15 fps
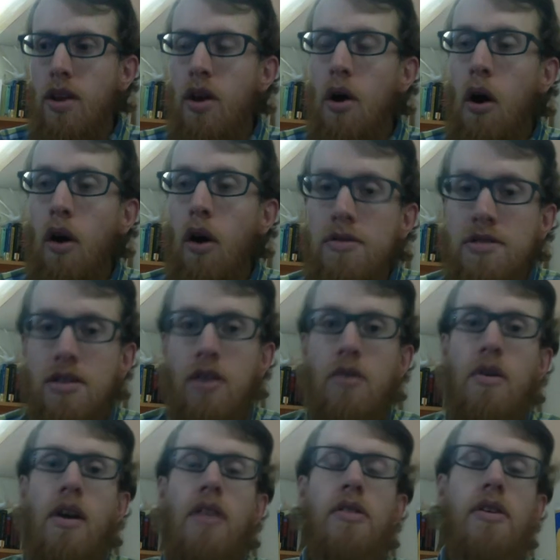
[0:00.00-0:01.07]
Also,
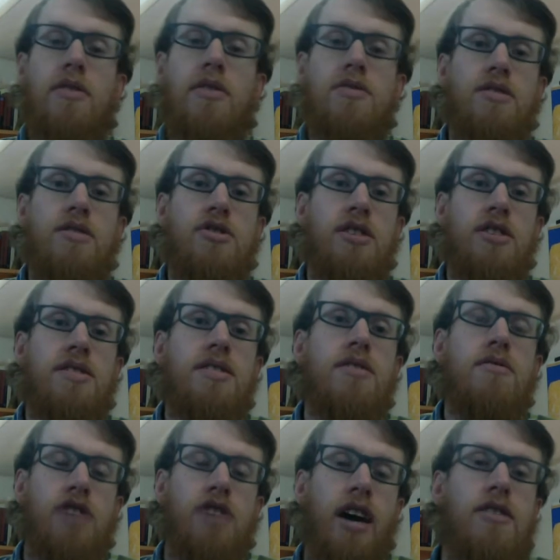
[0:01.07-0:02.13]
those
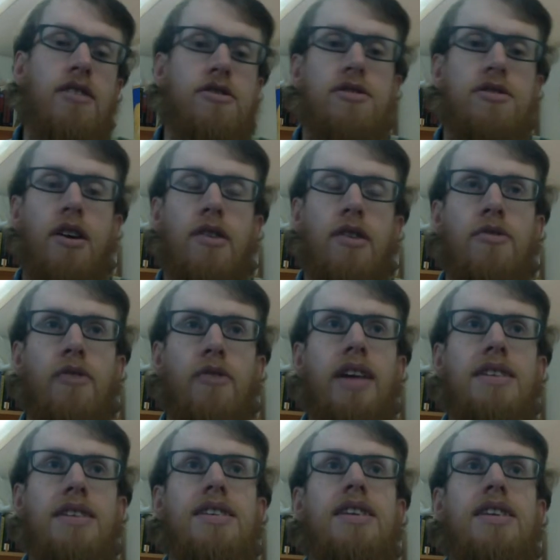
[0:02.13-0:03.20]
logistical challenges are
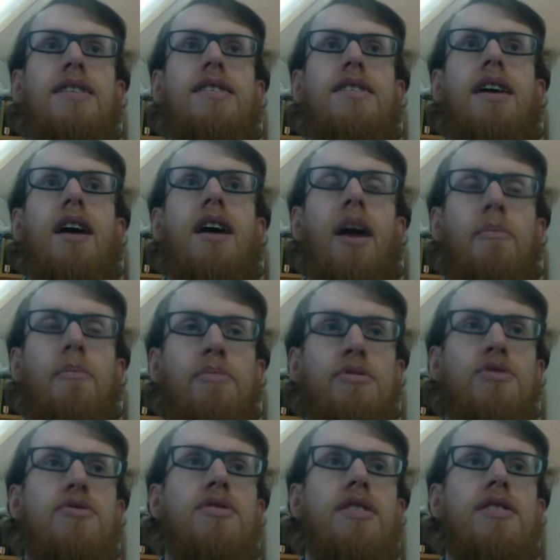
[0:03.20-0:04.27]
great
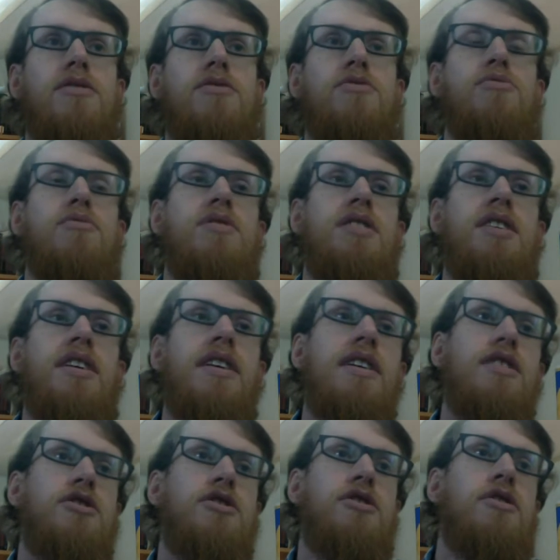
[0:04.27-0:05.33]
opportunities to
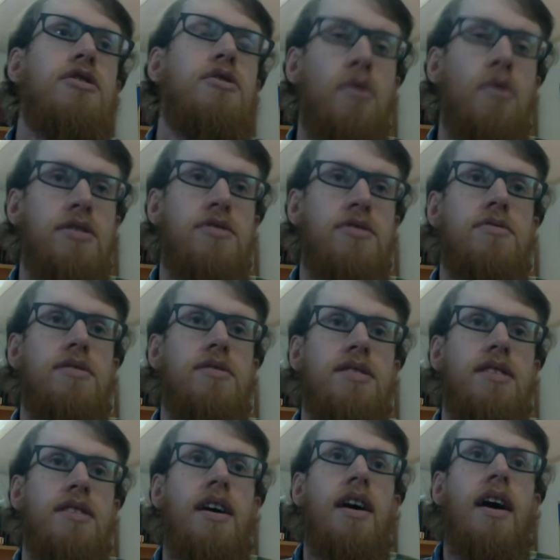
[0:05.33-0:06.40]
teach your students
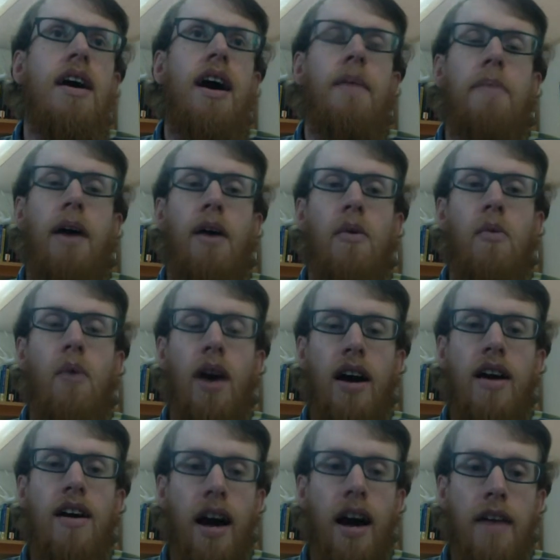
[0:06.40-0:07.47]
about what
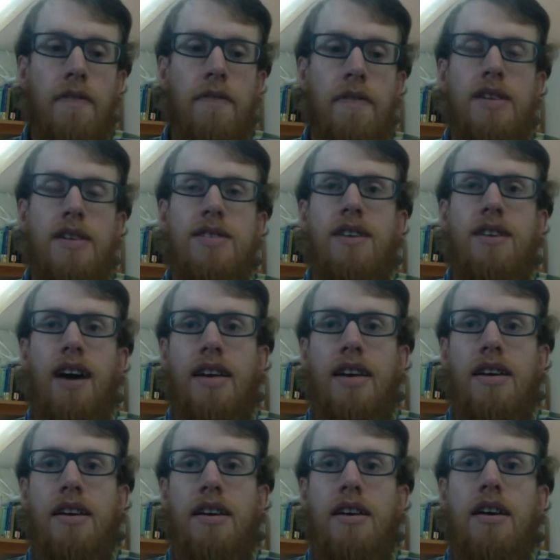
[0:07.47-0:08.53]
life is
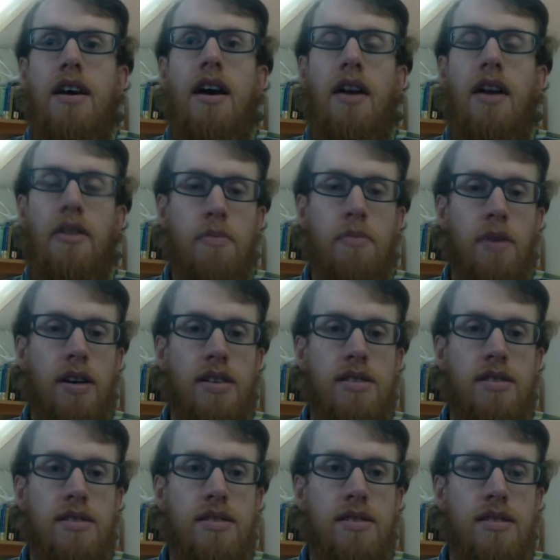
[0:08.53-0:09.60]
like other
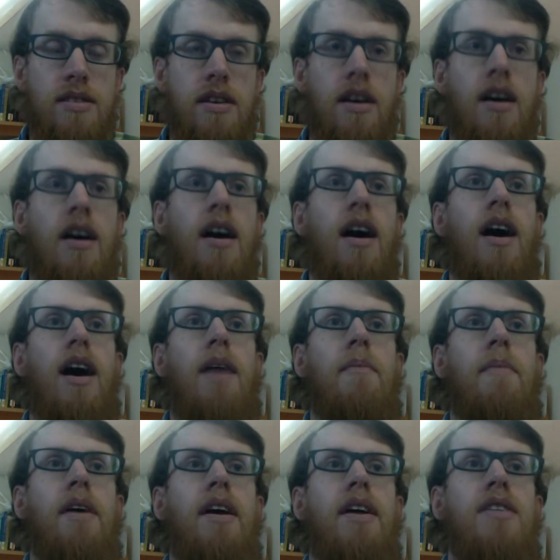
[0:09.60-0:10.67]
places.
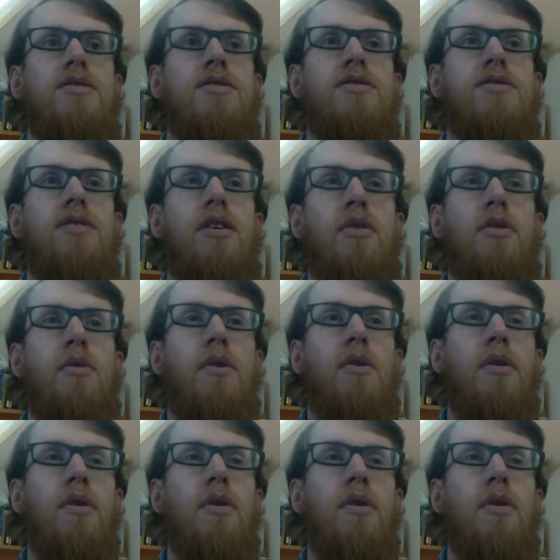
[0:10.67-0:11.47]
And so